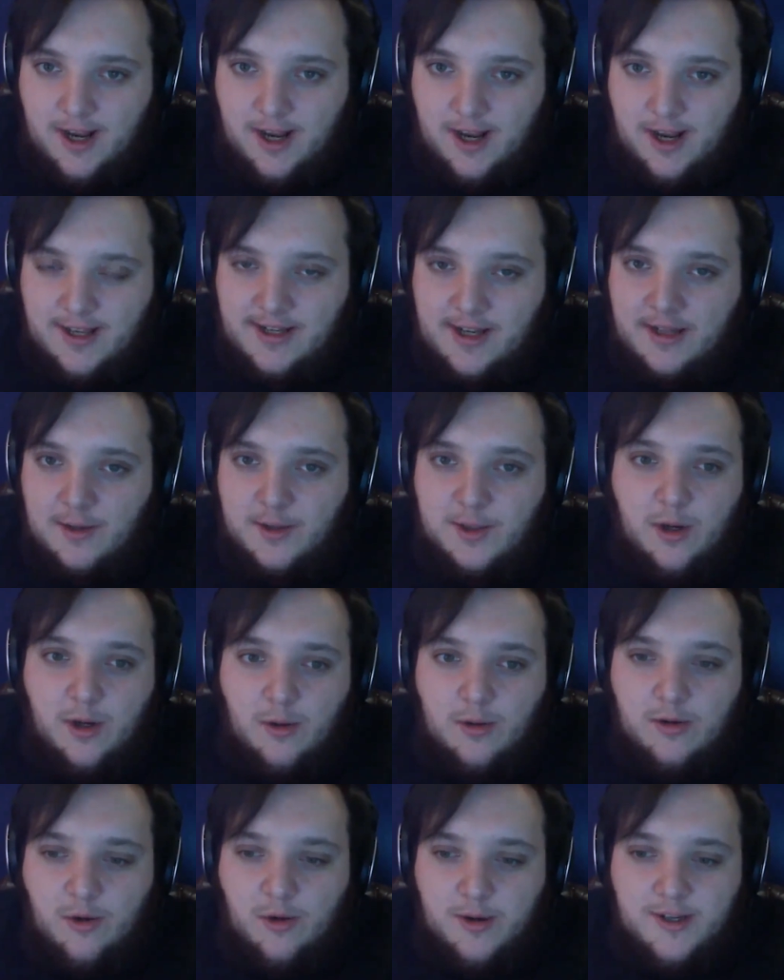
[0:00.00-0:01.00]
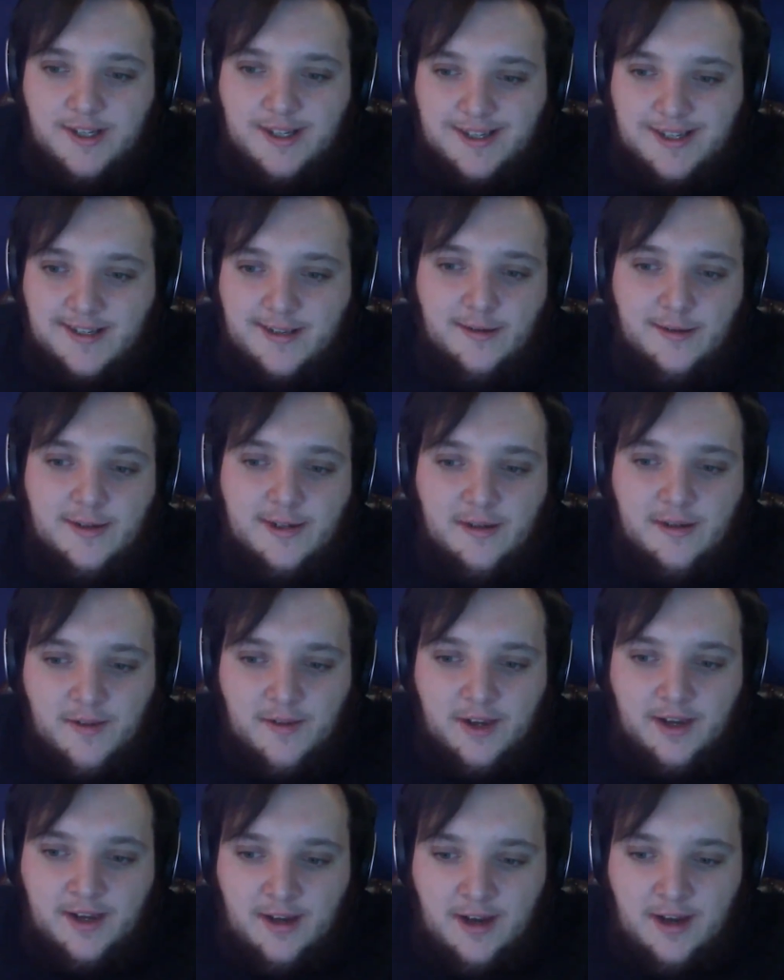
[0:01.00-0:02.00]
He's got those gold coins
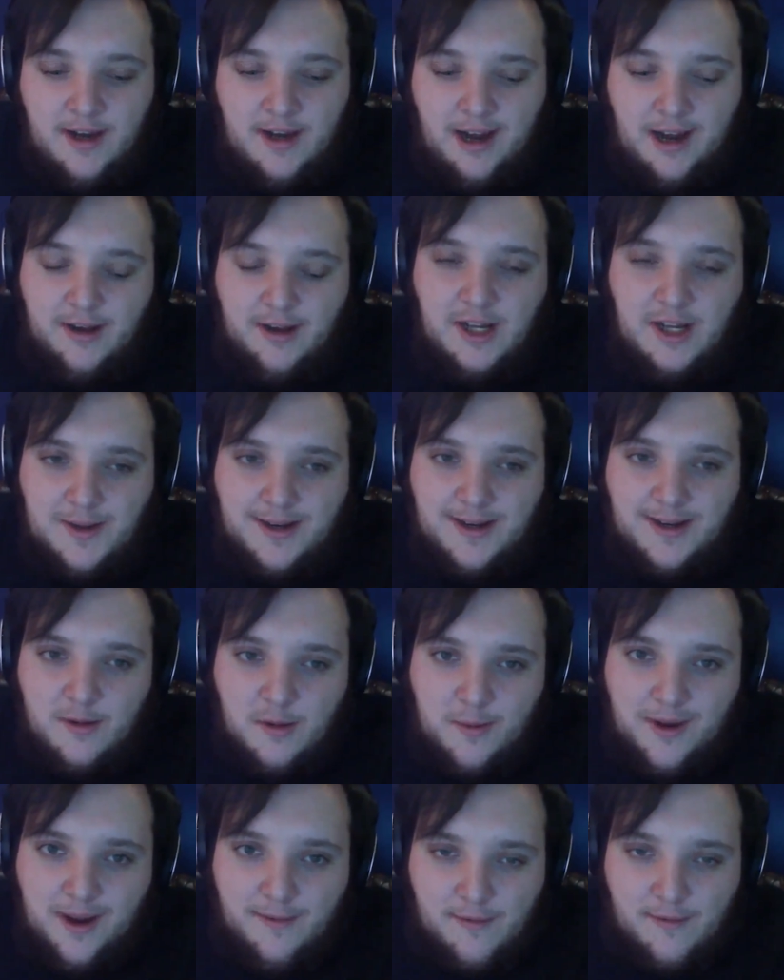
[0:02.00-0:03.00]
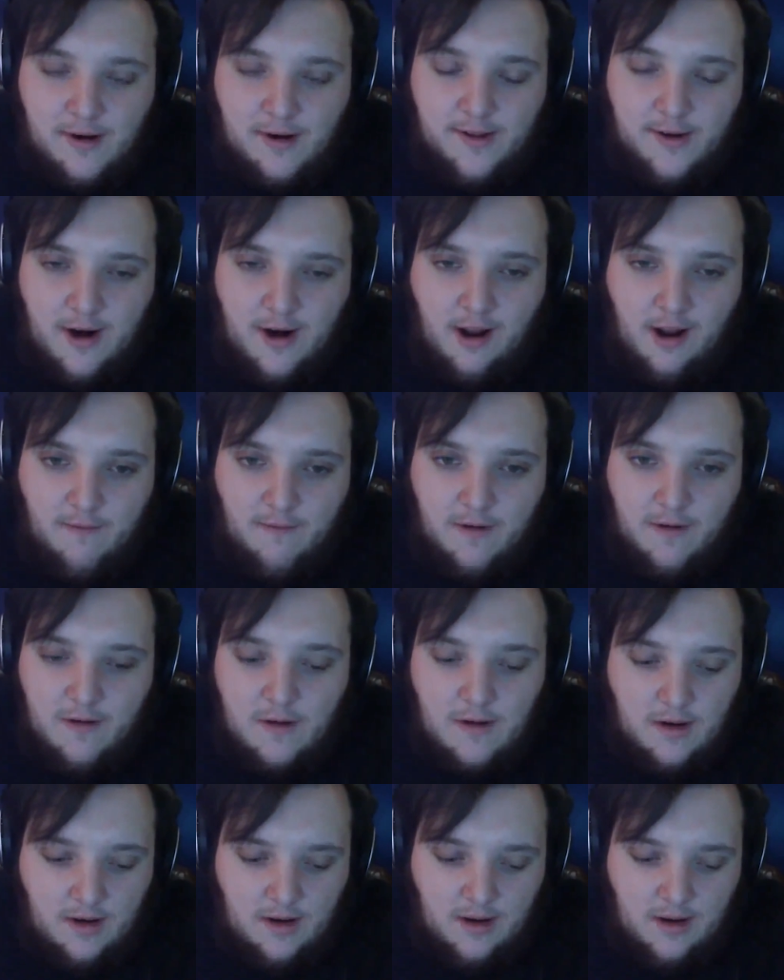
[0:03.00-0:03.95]
exclusively. How do you expect him to pay for another iPhone?